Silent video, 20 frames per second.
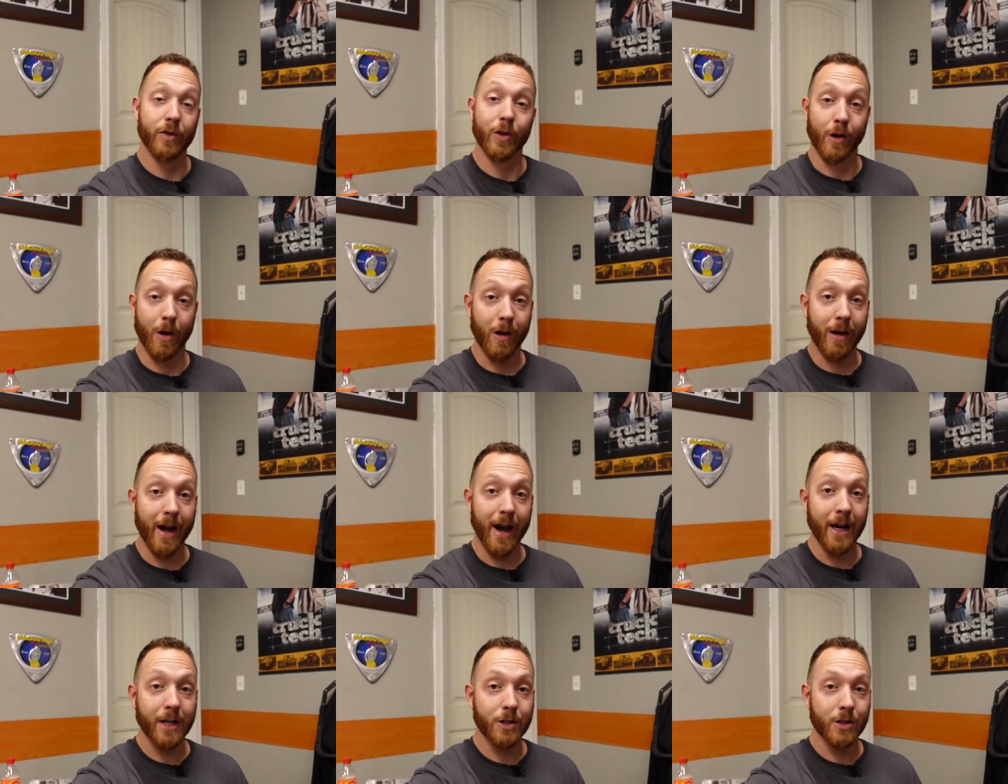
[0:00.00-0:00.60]
there are
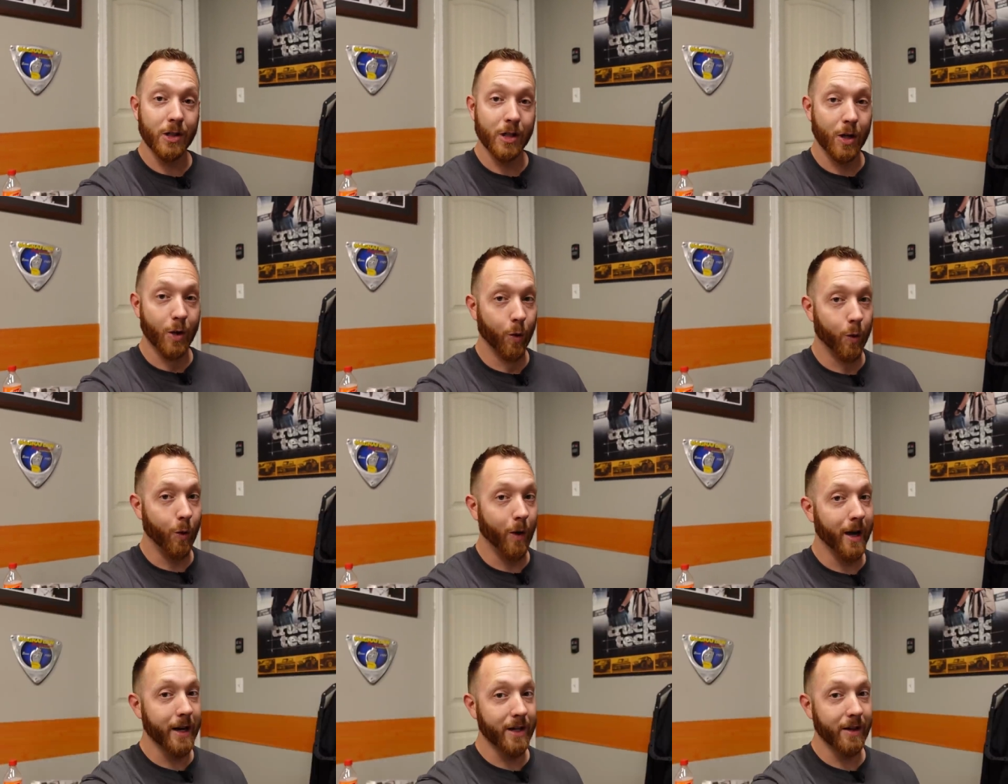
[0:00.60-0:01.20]
actually
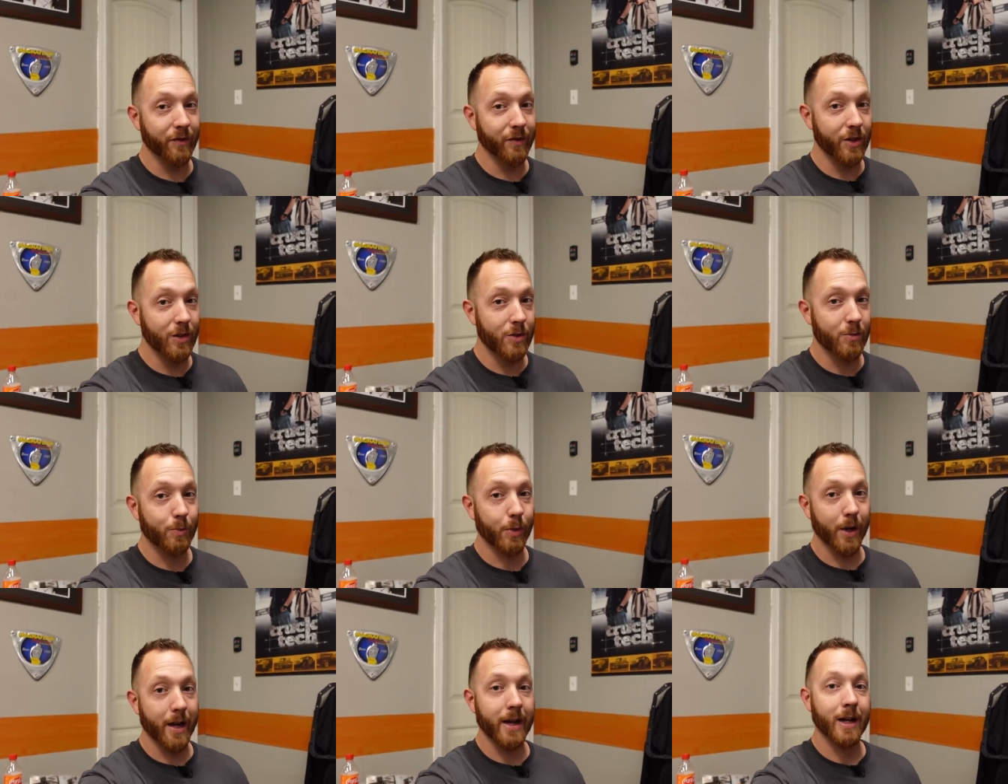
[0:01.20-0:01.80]
quite a few
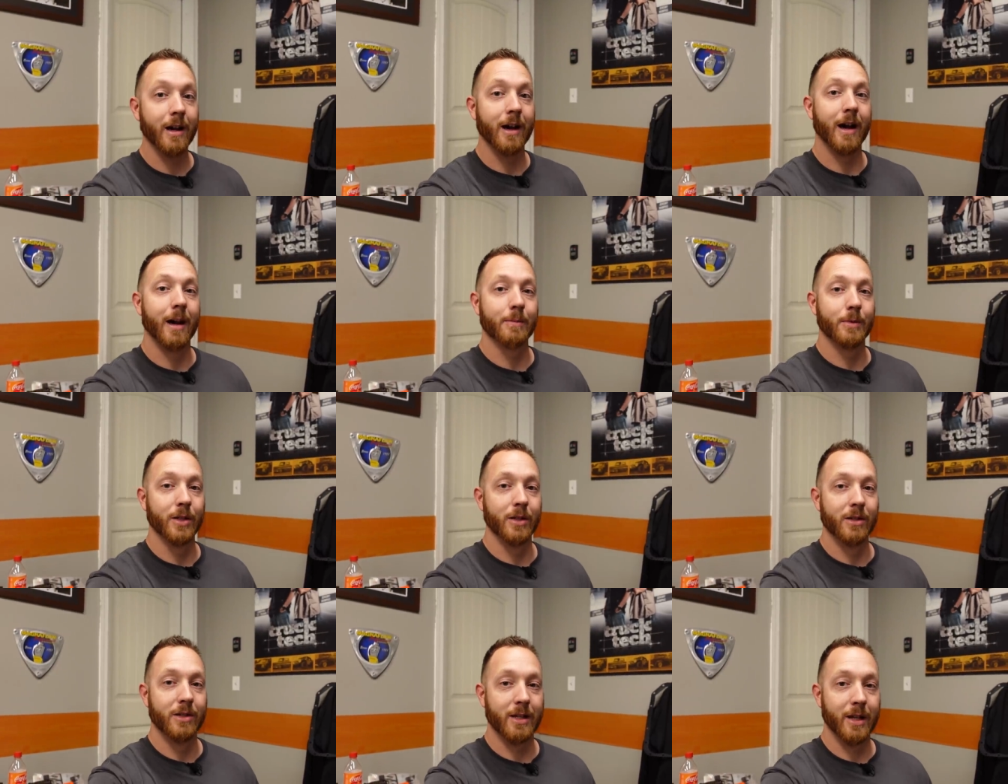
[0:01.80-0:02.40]
brake
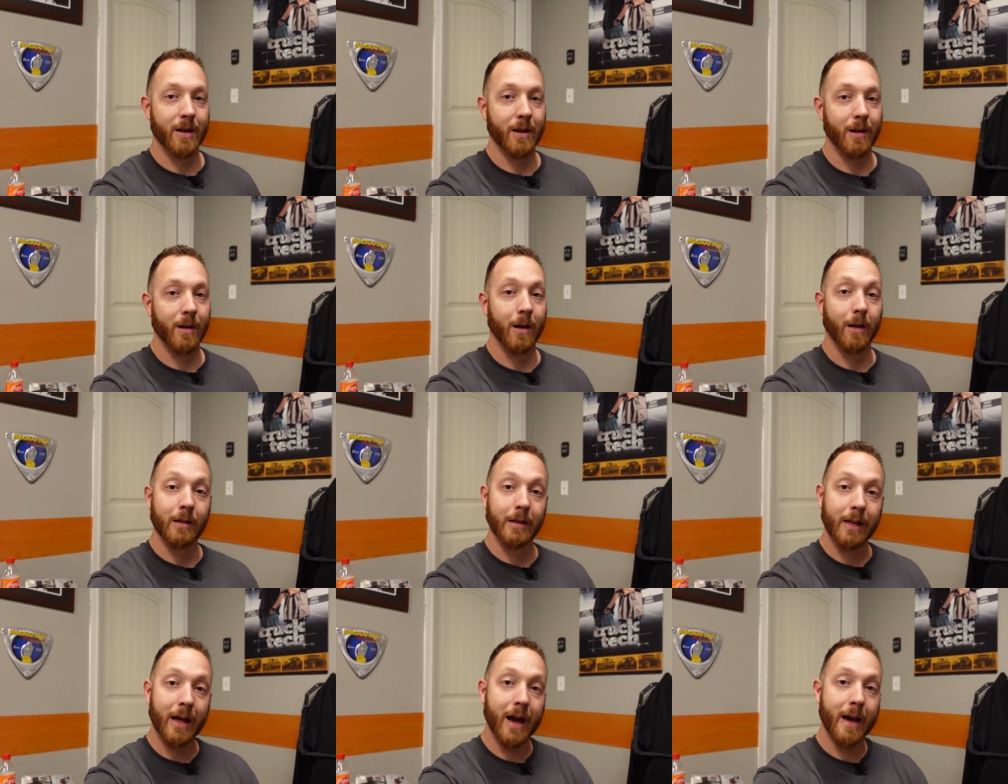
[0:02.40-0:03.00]
options that are a
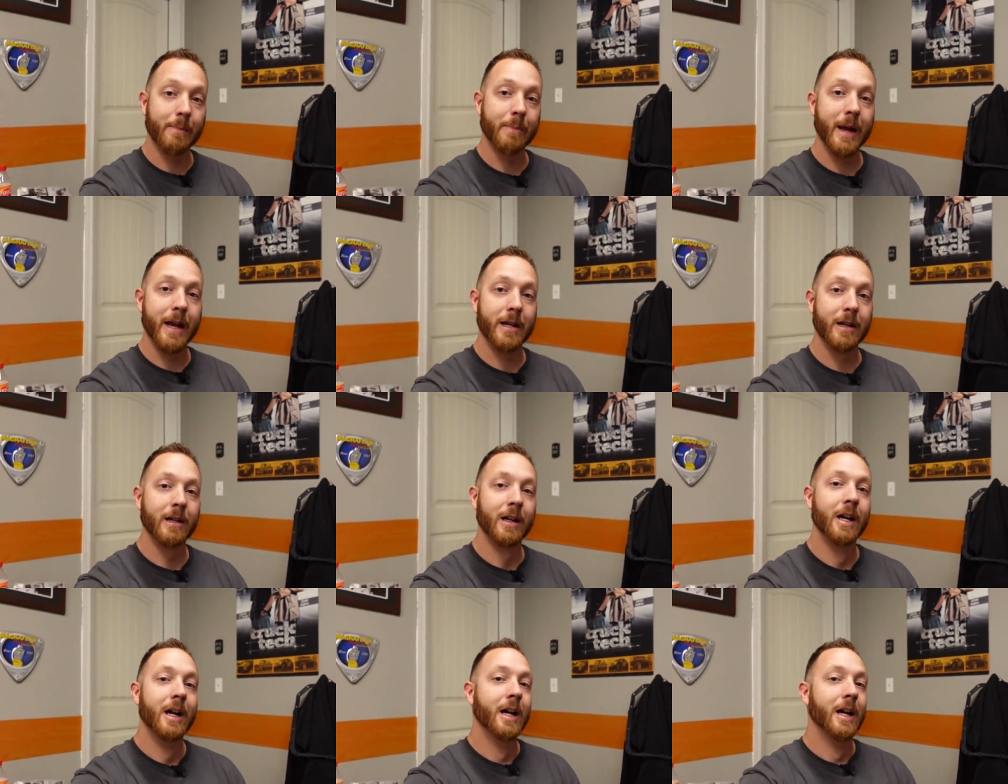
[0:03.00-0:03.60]
lot
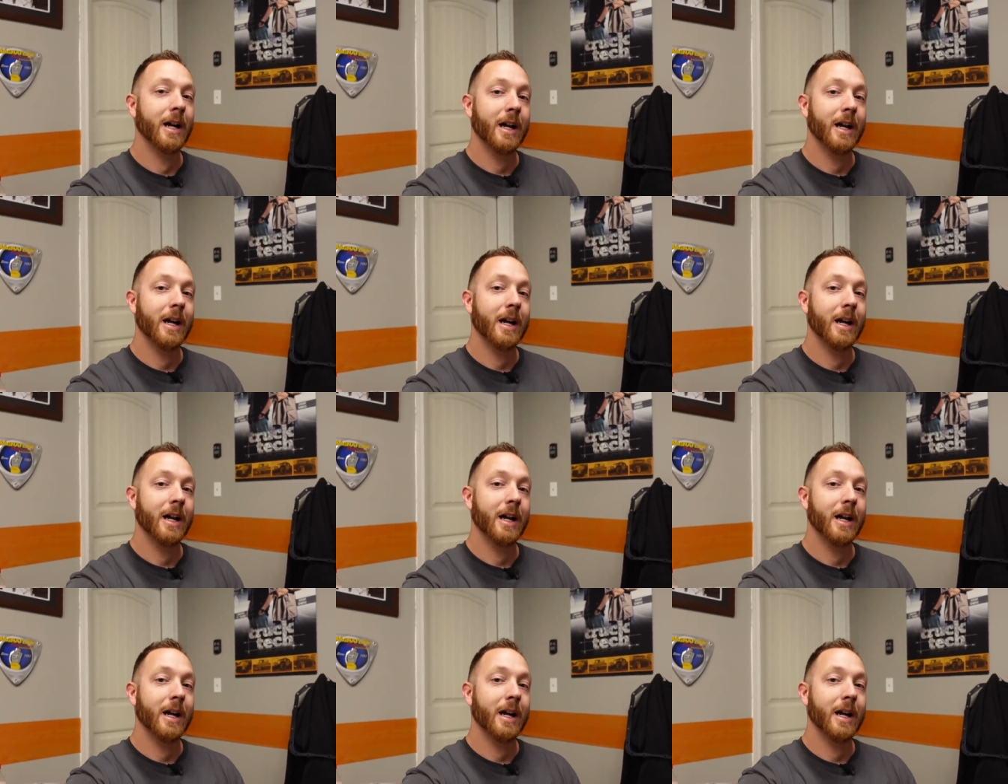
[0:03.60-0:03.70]
better